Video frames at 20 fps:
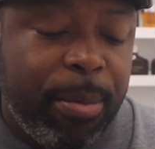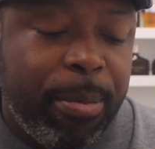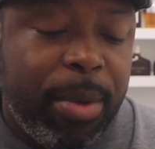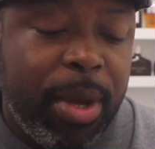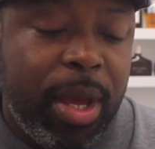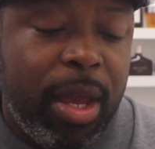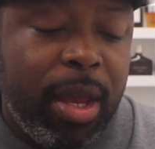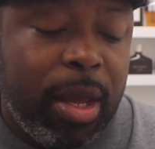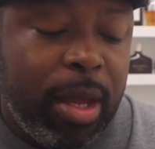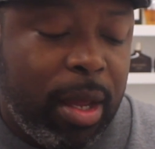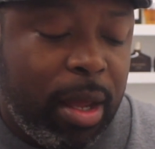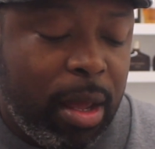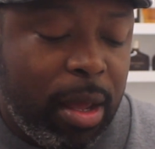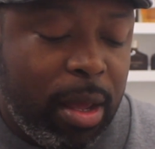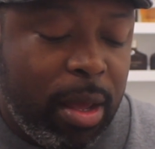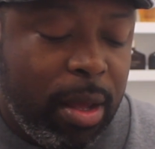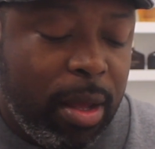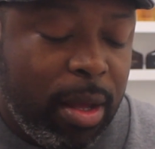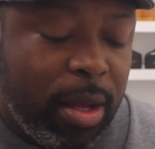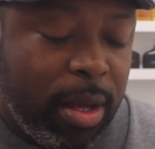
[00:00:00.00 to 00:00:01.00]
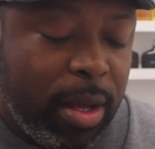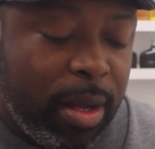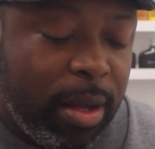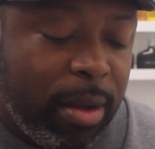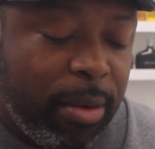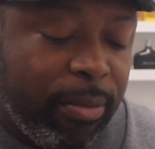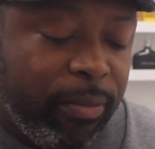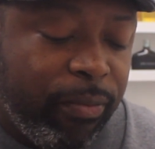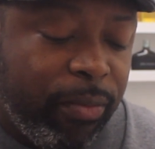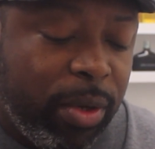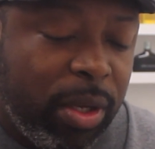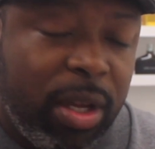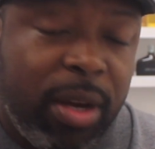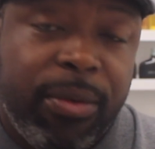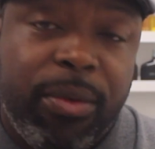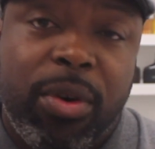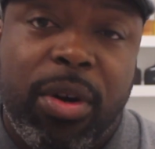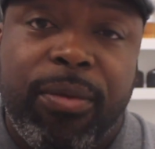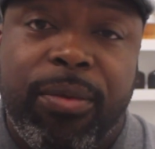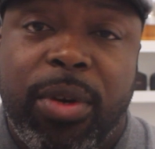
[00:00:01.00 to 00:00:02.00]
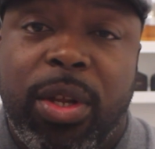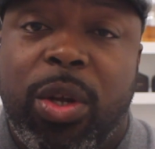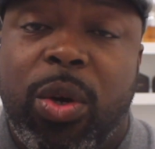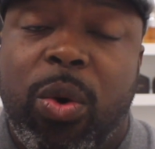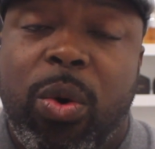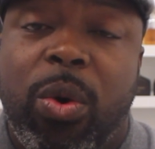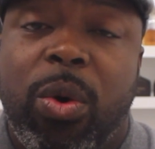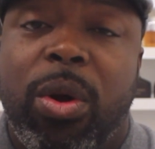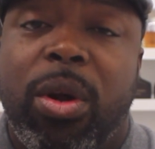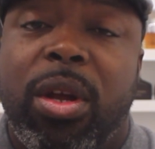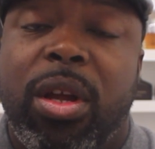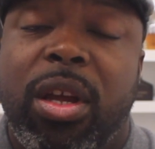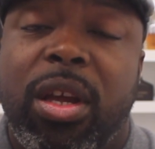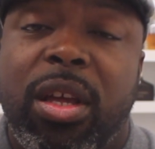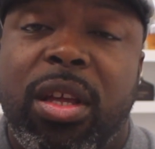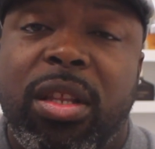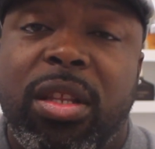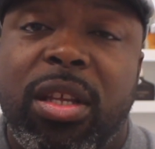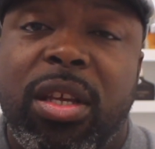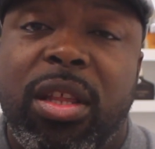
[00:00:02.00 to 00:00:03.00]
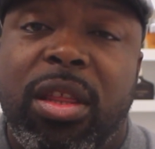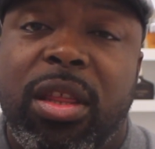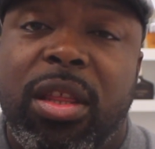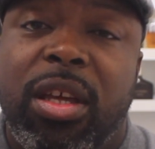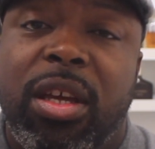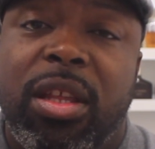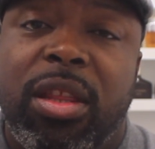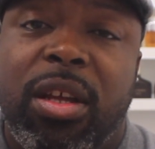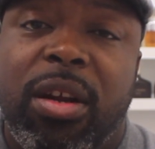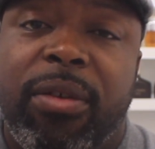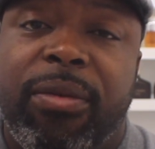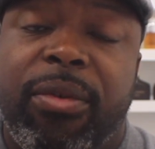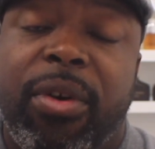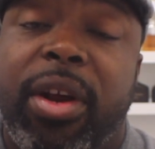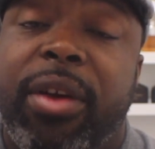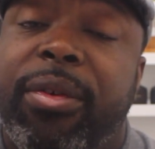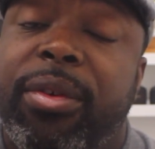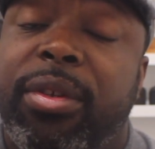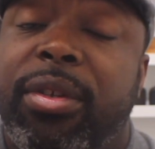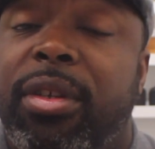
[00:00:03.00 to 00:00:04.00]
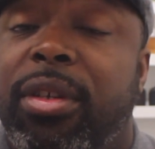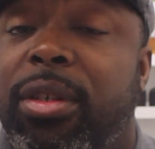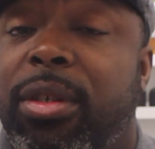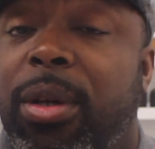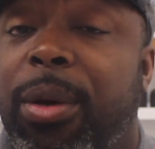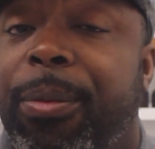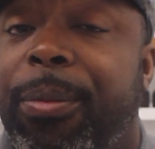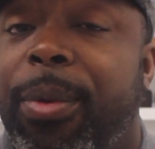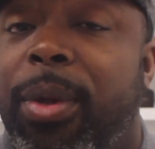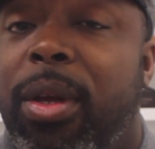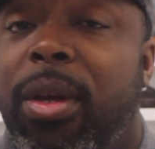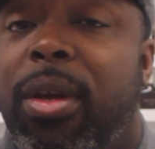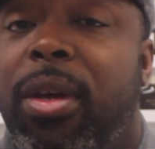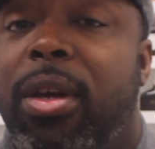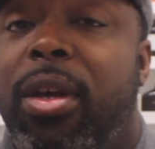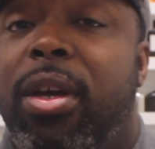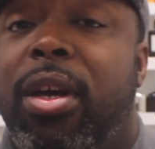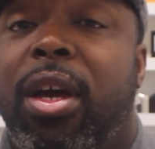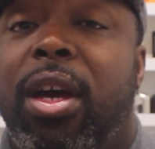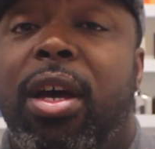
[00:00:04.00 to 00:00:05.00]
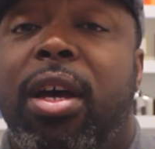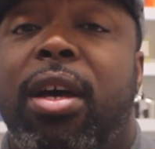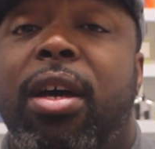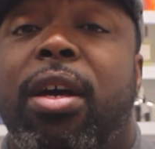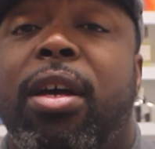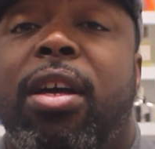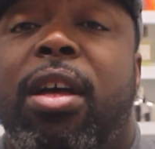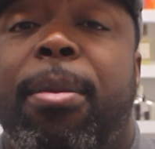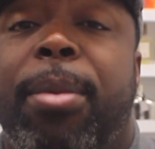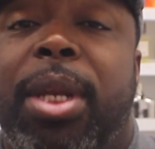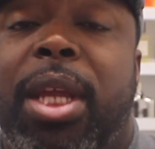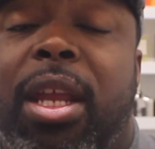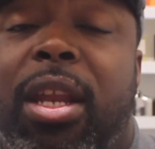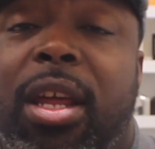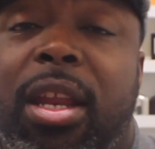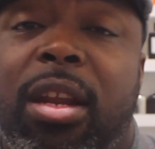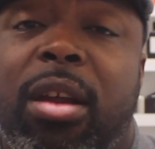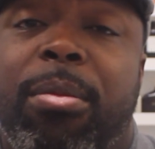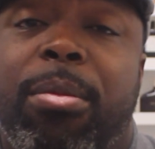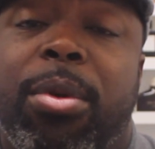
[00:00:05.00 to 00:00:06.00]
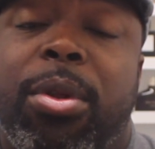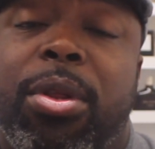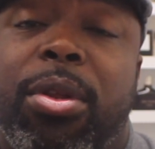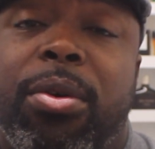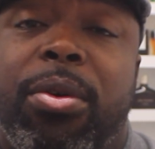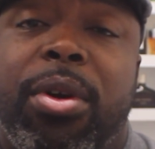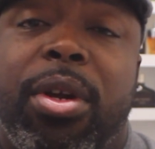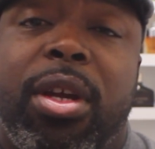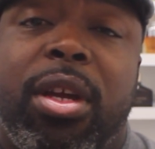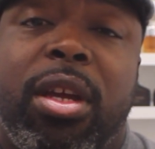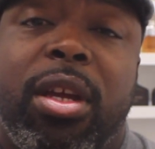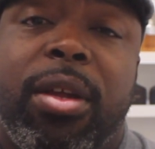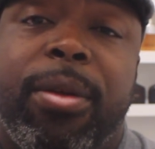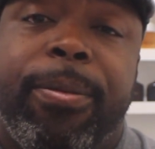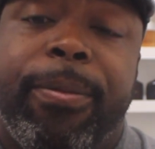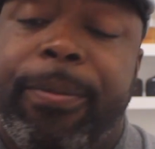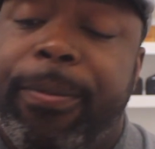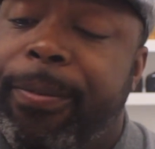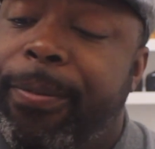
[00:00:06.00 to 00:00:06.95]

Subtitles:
being a lover of Dior and their fragrances. So coming in at number 3,